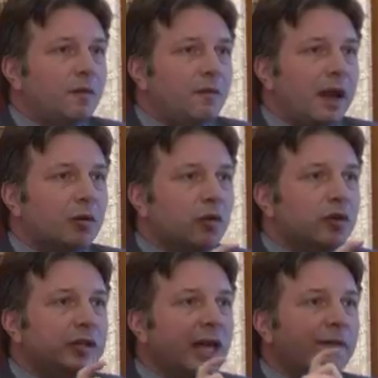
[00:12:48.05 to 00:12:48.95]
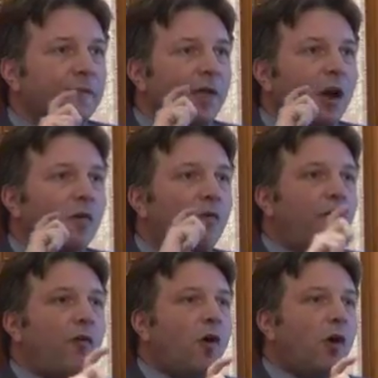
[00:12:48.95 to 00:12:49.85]
We are going to have
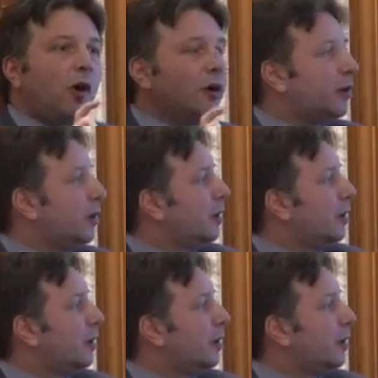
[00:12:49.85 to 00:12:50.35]
4